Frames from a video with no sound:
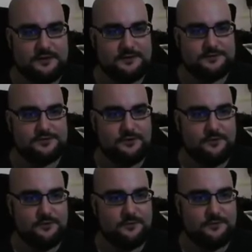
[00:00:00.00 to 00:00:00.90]

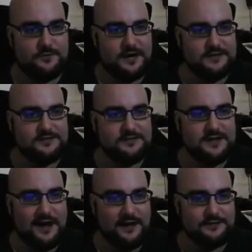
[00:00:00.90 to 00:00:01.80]
so I did
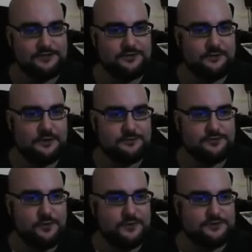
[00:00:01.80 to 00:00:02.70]
kind of do what I was
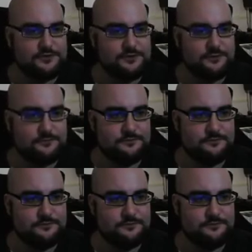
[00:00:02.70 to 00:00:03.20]
going to do,